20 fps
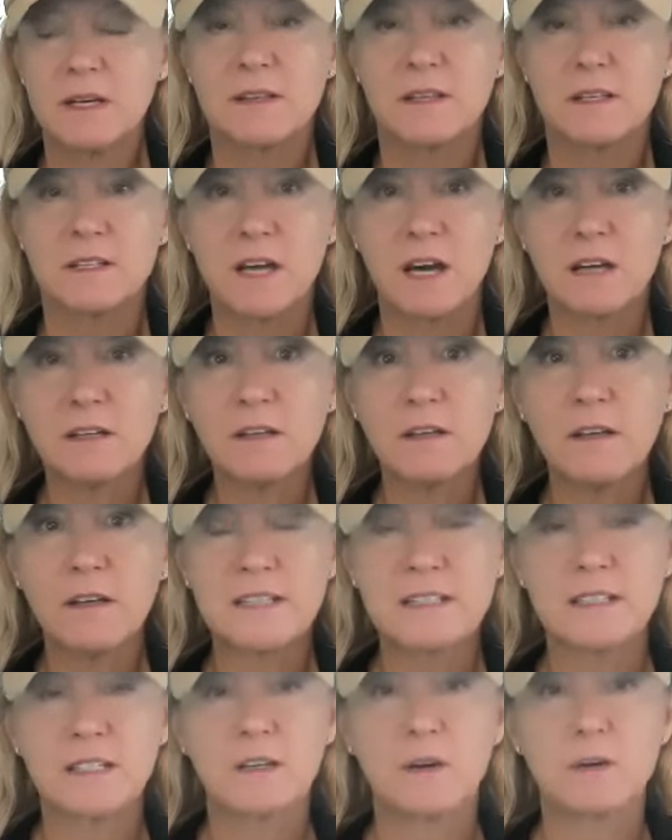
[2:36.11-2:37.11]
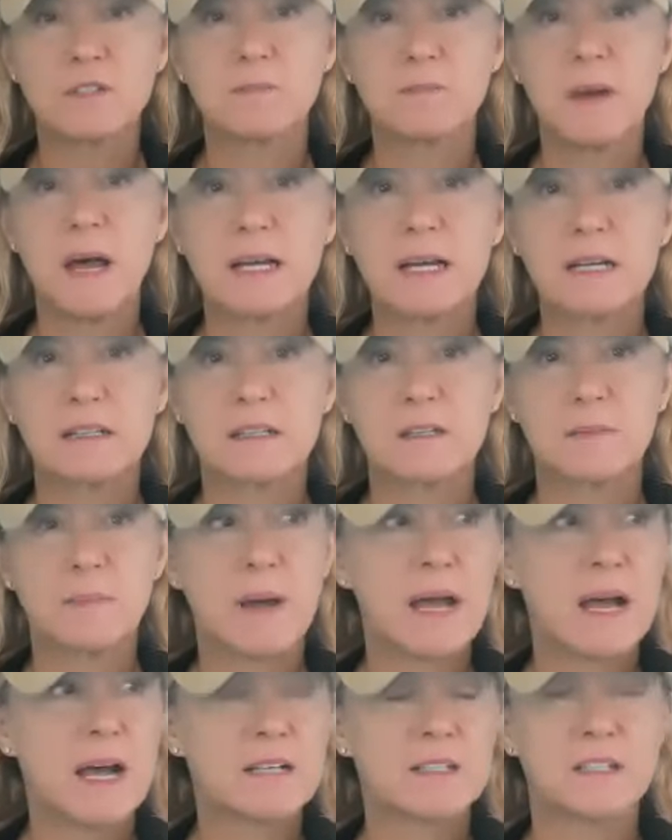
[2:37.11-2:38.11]
The tunnel, as it goes back into the
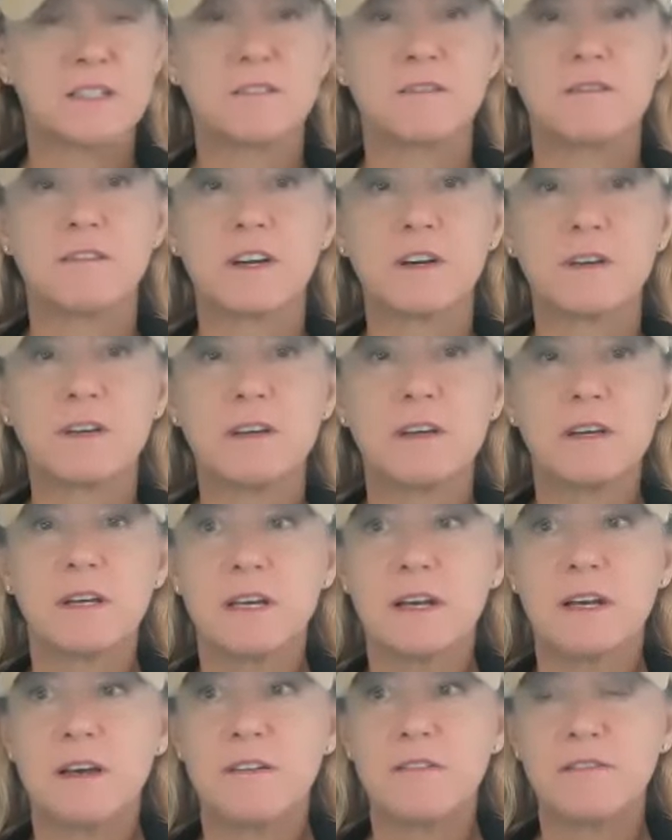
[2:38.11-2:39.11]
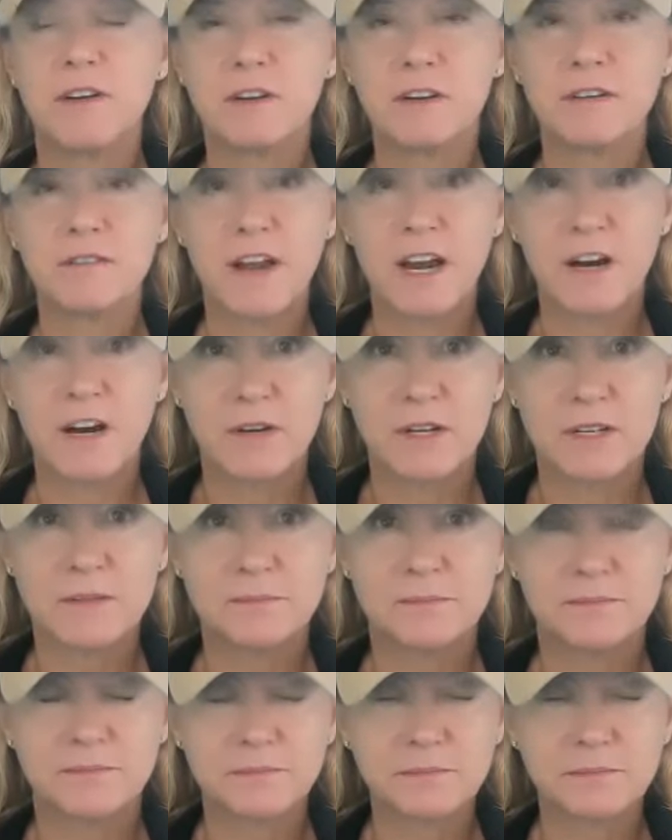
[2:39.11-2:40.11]
past, is very, very
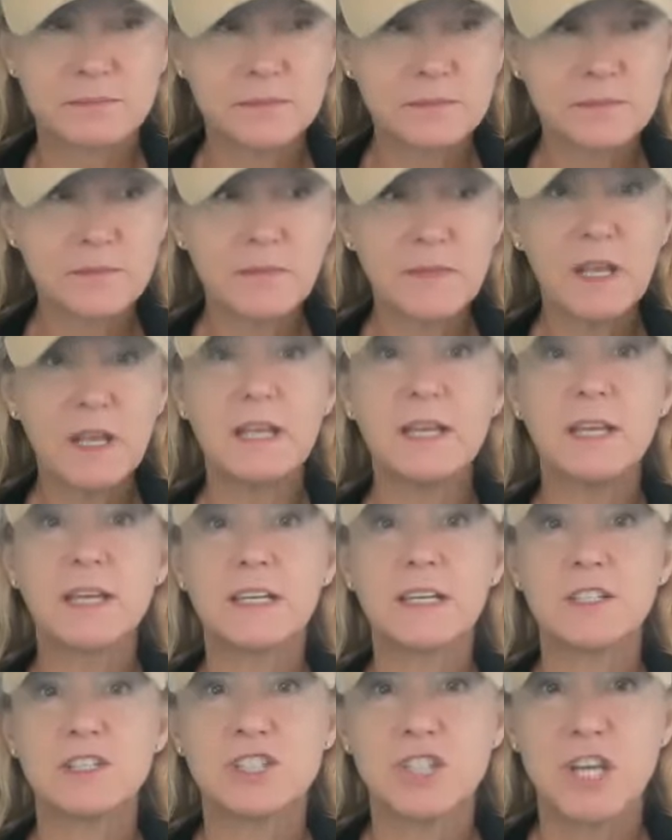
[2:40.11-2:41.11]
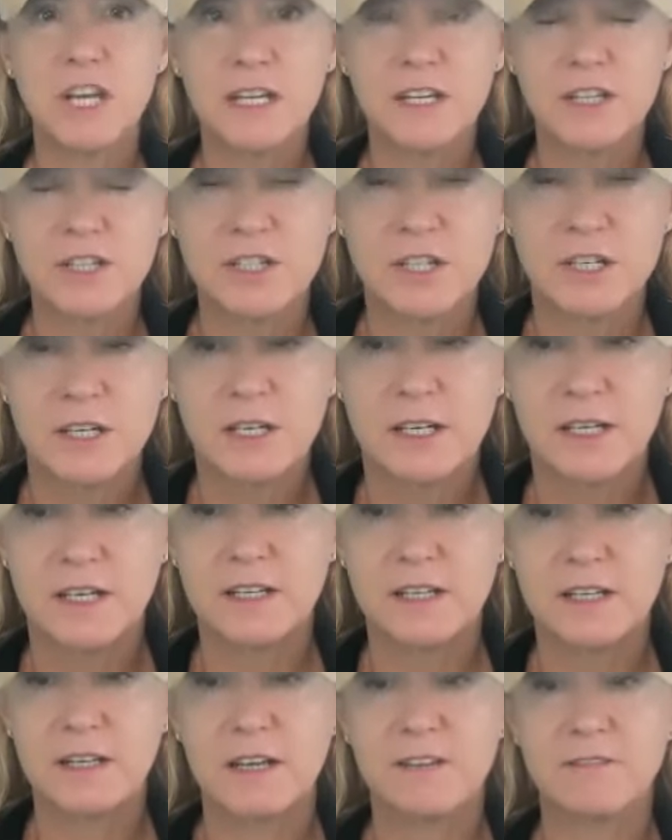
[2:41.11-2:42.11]
varied, and it can change.
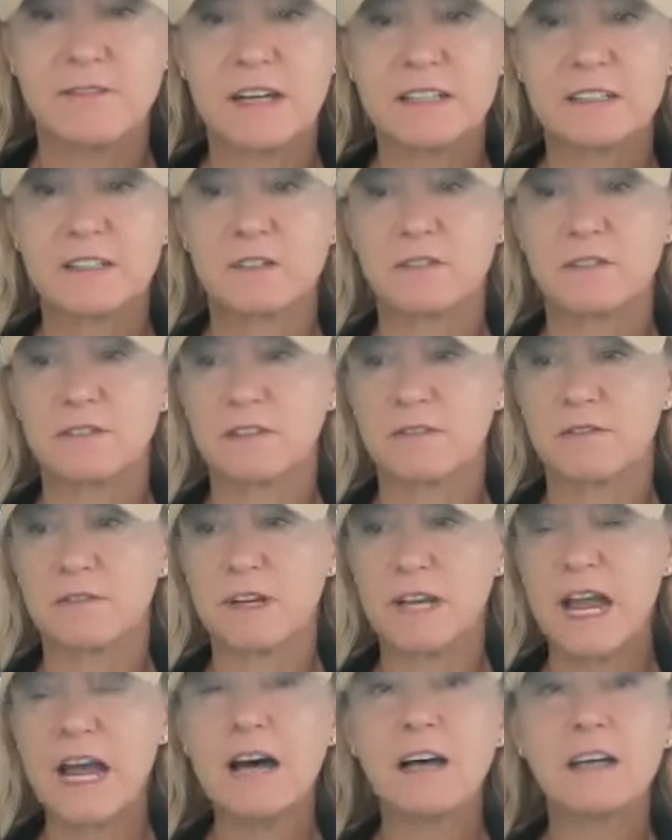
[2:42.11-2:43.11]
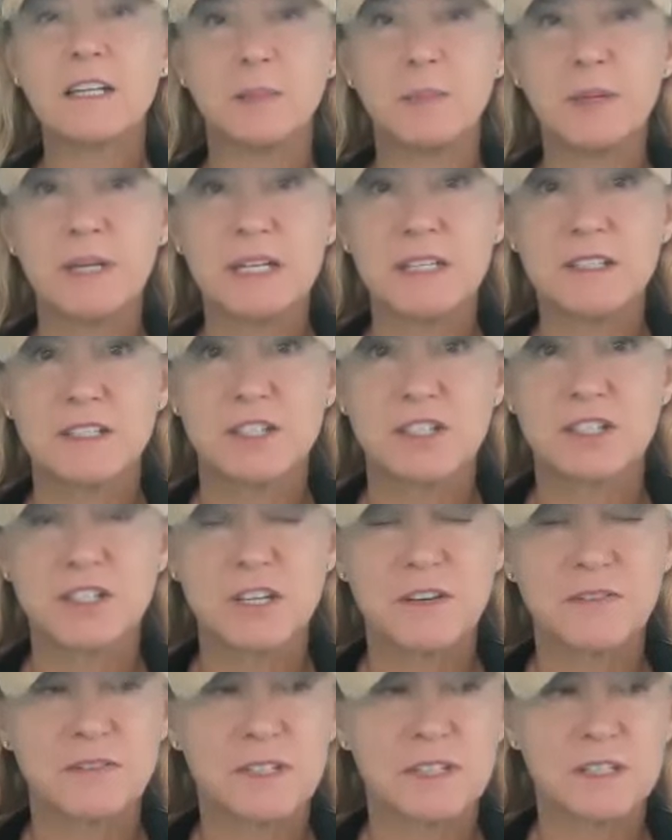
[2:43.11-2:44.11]
In fact, the reality begins to
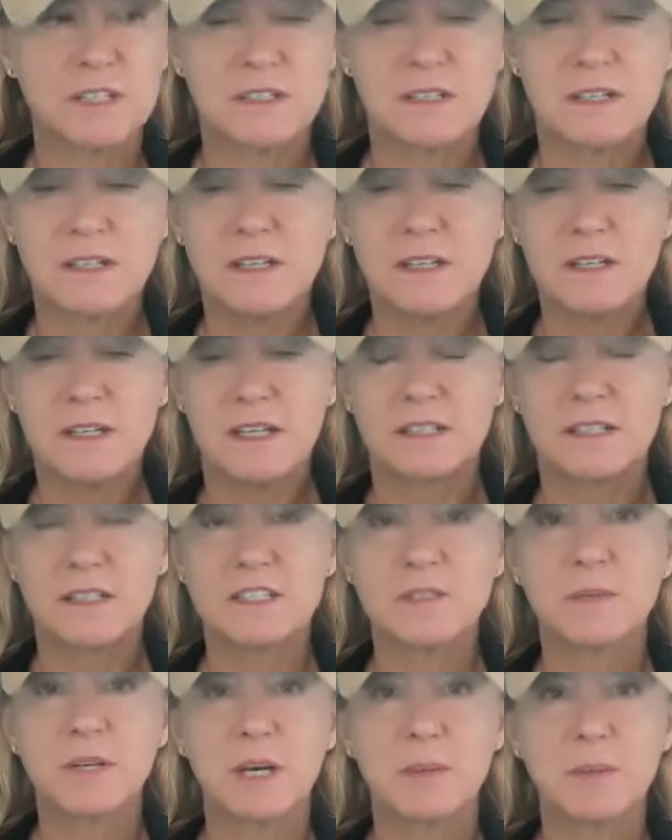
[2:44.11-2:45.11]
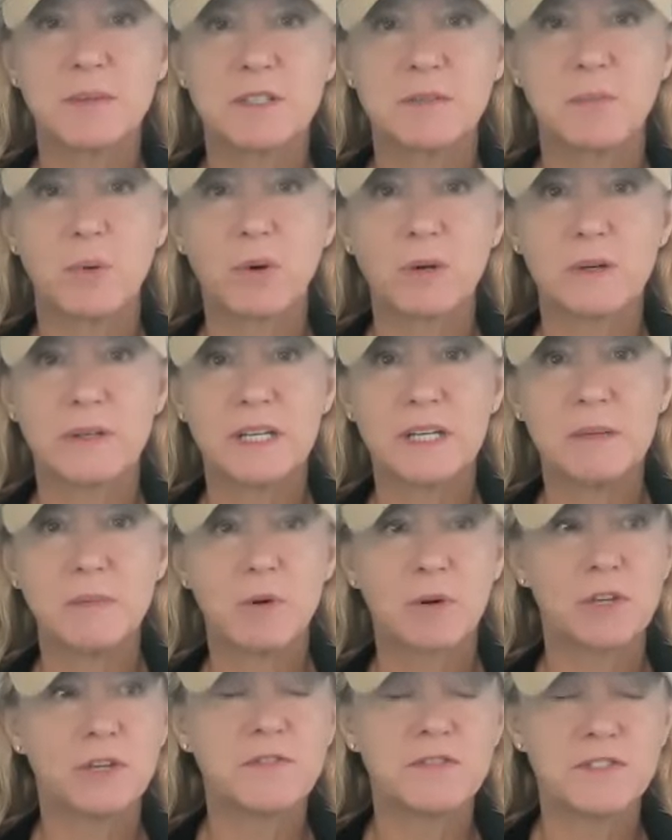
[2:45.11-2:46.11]
shift, and it doesn't become as important
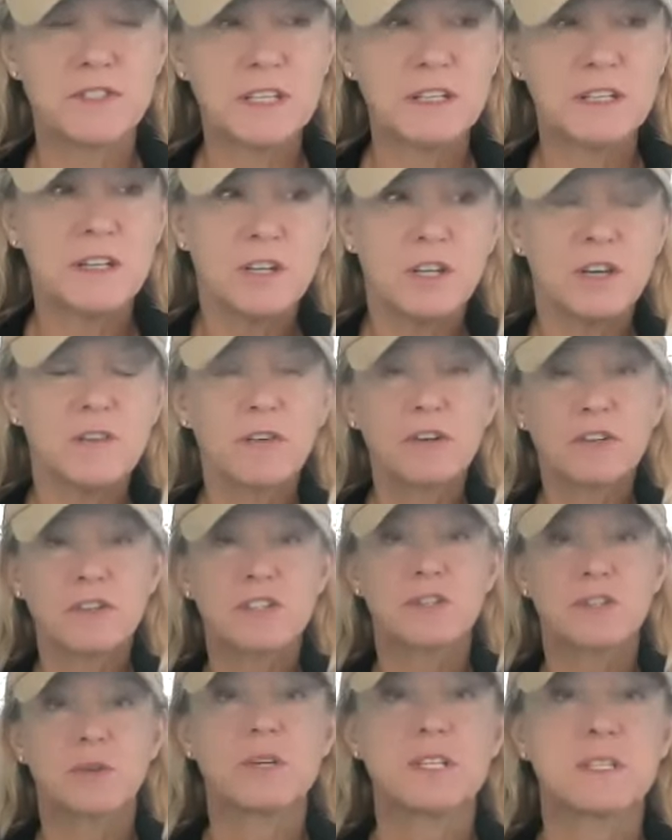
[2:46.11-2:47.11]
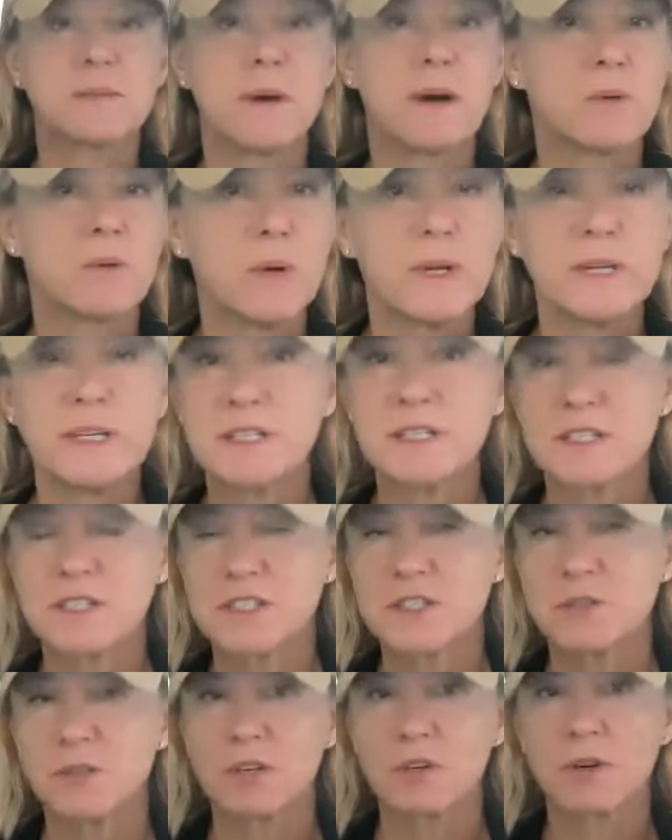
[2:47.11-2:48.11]
anymore. You've heard stories about witnesses
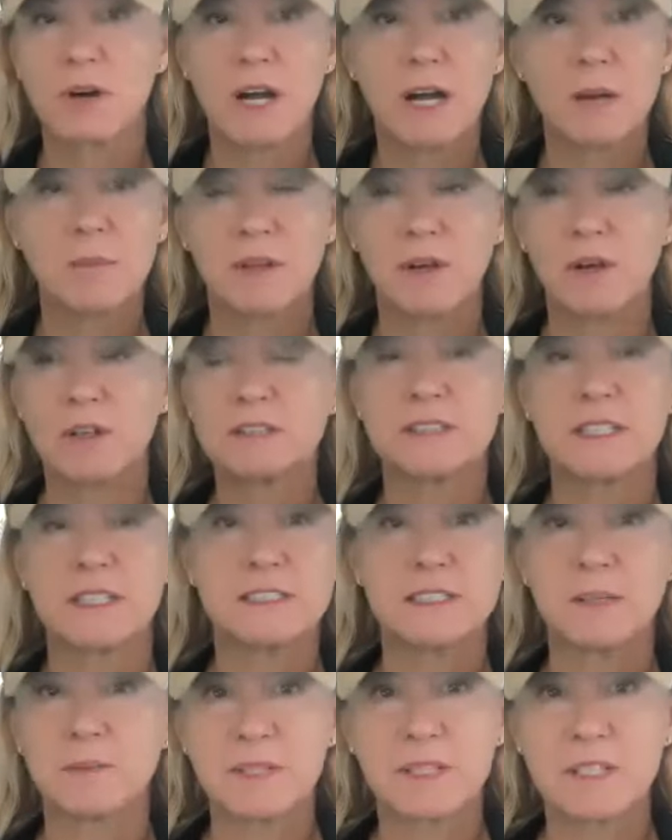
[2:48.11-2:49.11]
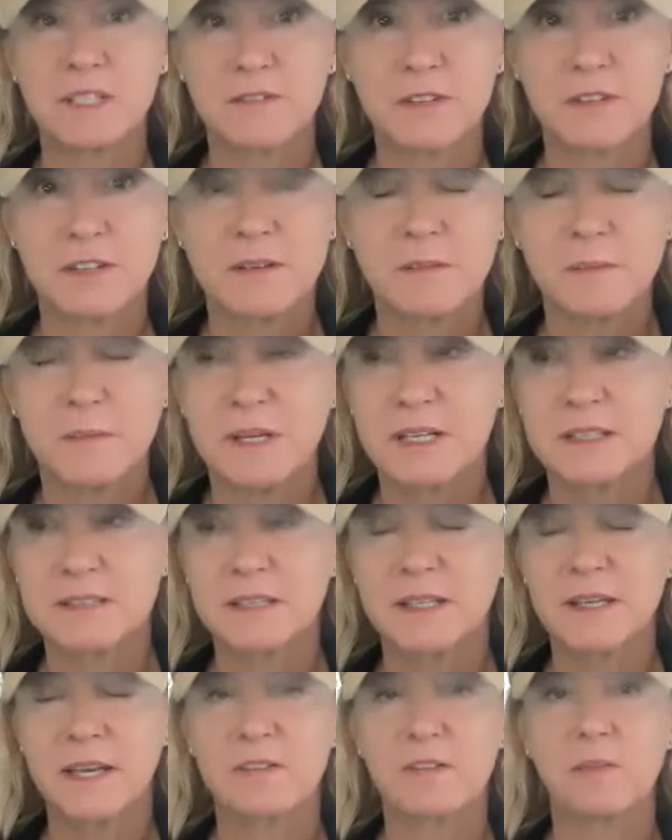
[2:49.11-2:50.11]
to a crime. They all say something different because
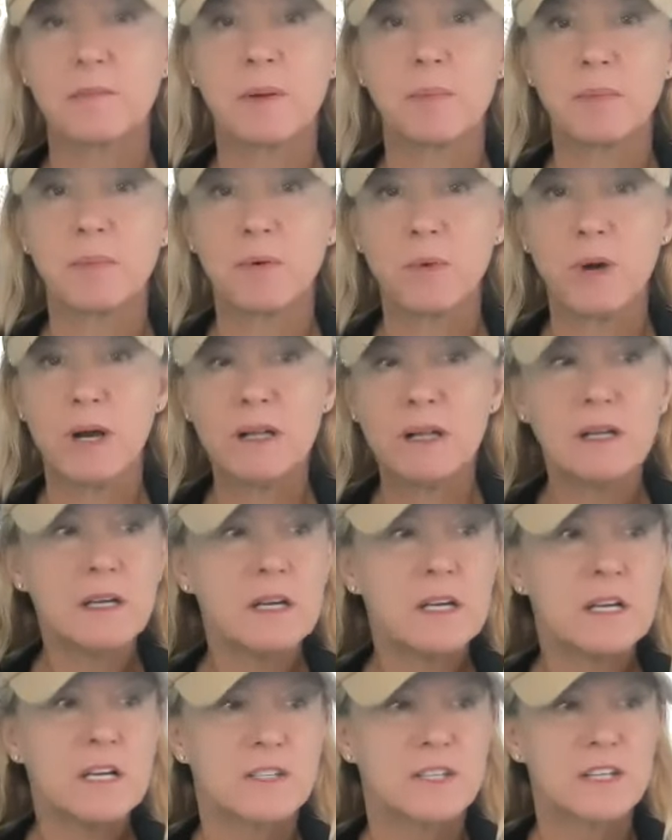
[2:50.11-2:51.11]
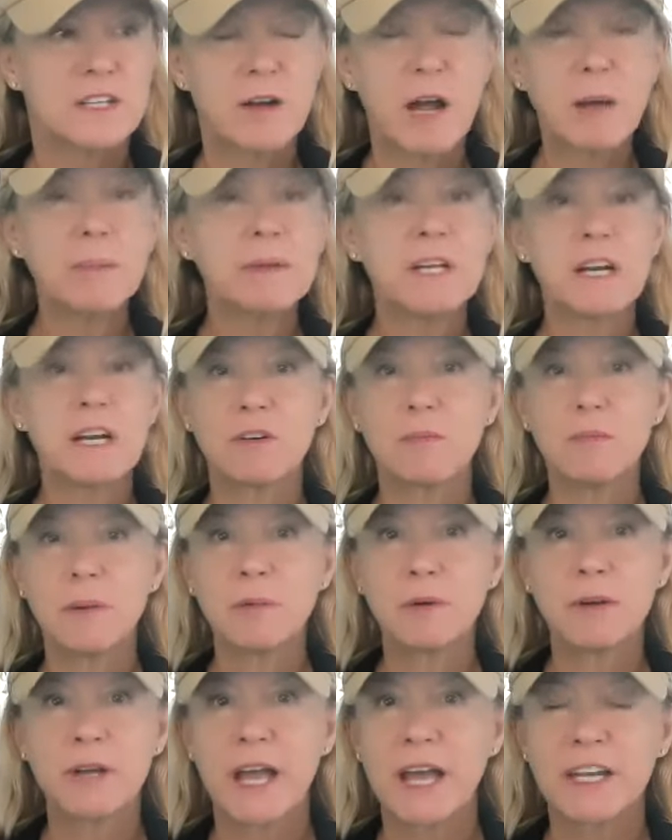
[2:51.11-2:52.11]
they can't remember well. So you're probably not
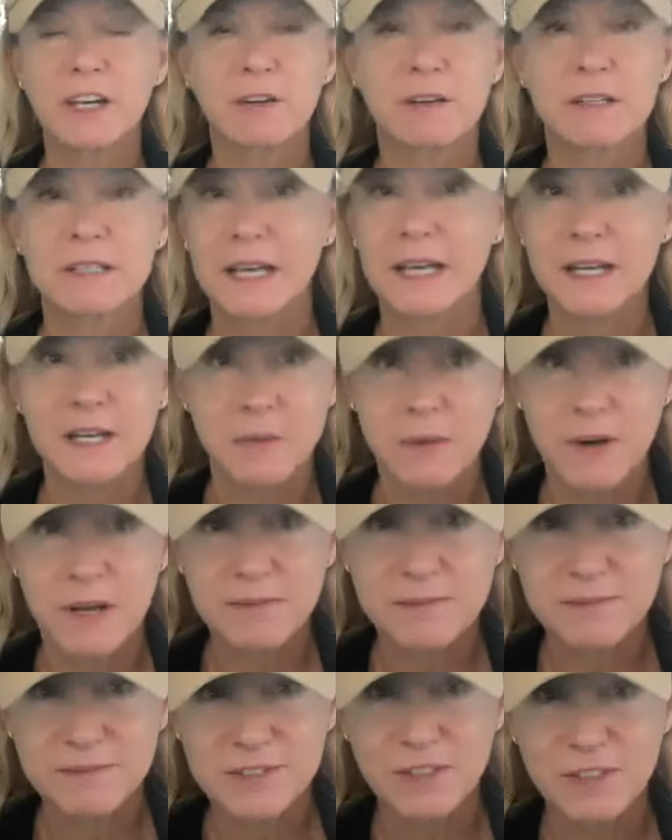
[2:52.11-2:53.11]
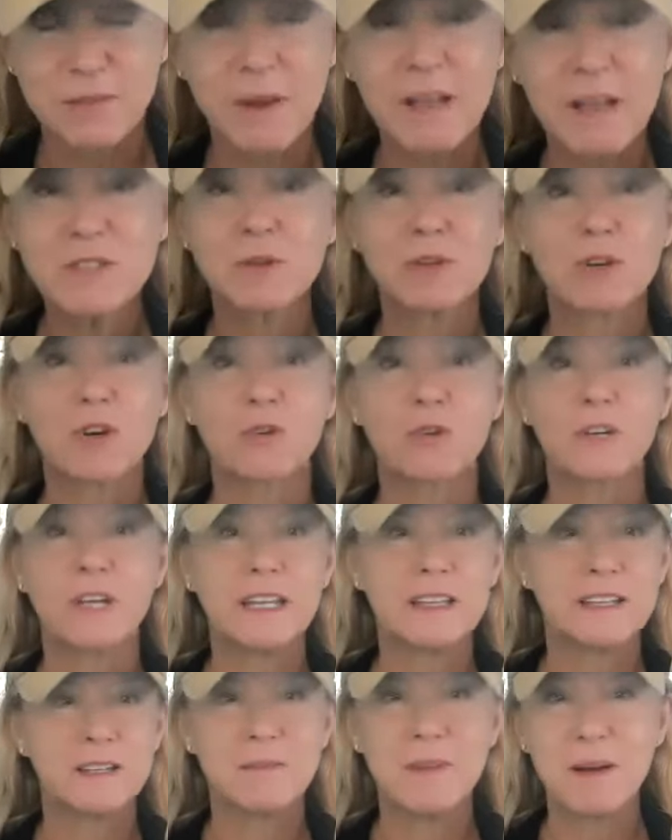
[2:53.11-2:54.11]
remembering accurately anyway. So you may as well
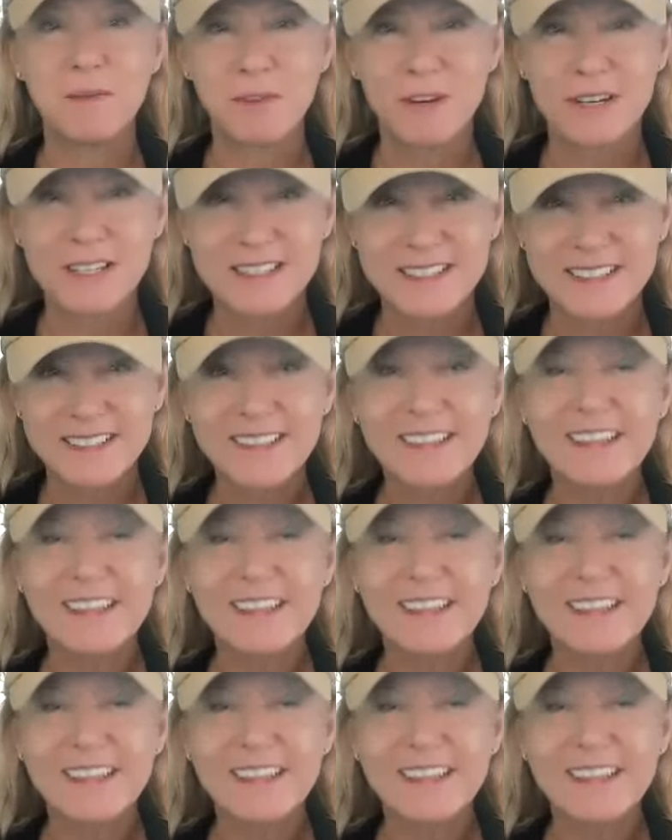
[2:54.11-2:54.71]
create the memories.